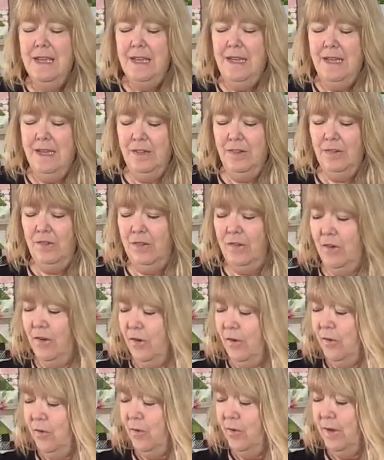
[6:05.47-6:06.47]
And
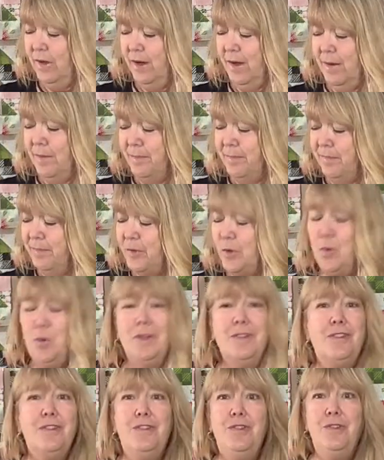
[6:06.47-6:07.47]
so
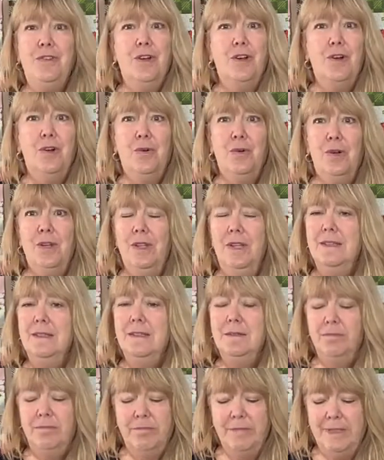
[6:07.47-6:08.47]
quilt as you go,
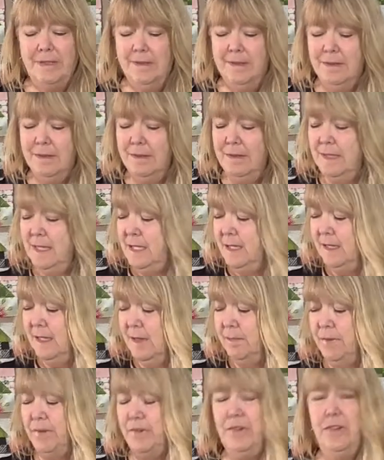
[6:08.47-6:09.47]
needle
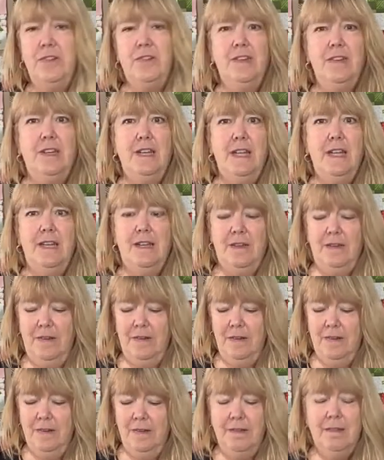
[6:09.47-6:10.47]
up position,
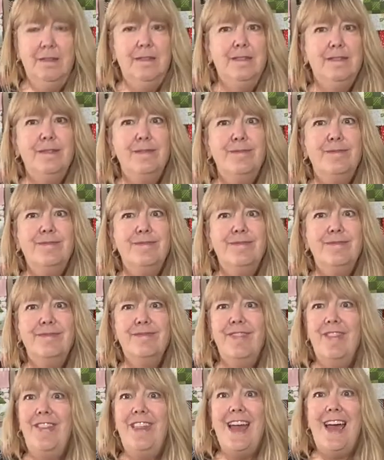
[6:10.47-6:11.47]
and
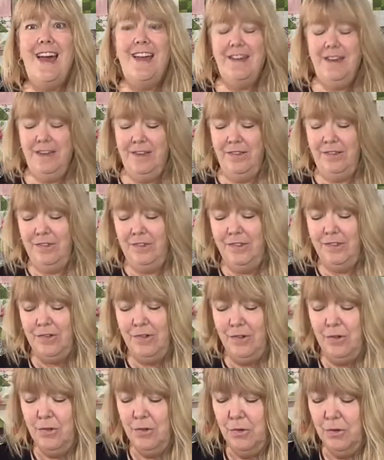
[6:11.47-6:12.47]
that is
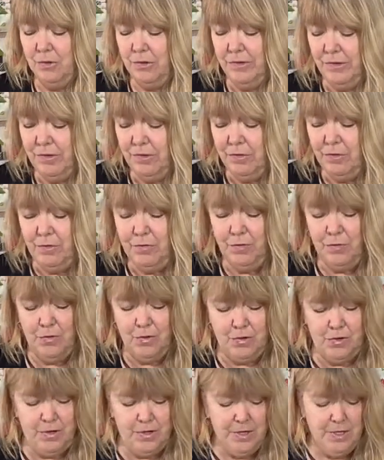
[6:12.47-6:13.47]
just golden
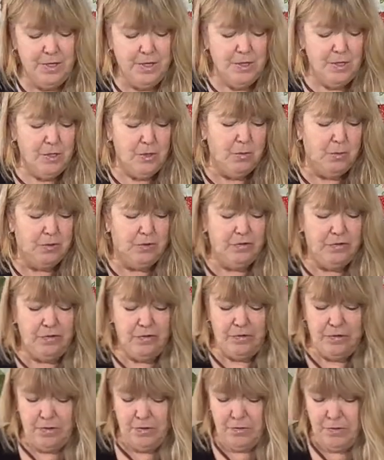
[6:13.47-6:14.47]
for quilt as
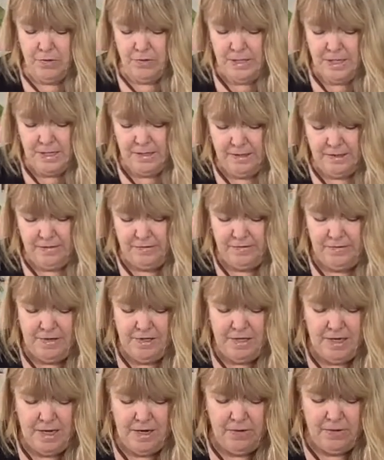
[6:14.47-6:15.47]
you go. Okay, let's
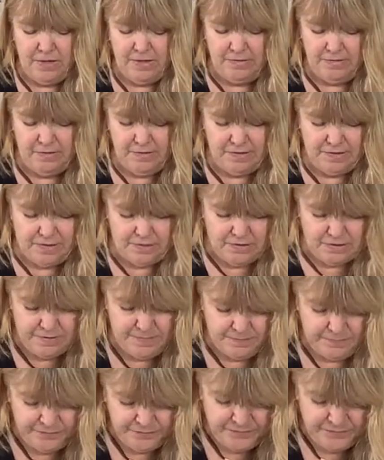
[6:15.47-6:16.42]
see how I did here.